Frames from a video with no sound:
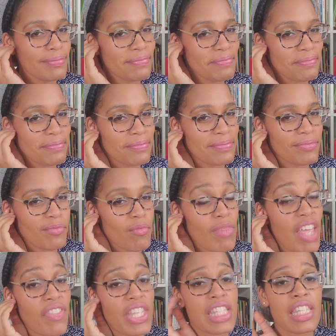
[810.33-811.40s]
Hmm.
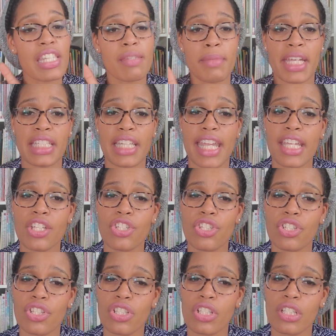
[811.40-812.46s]
This is my
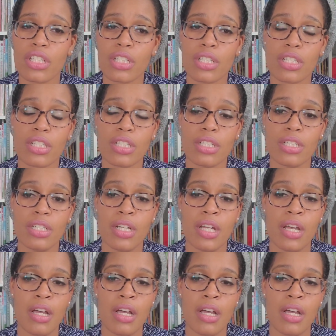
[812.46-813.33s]
nature.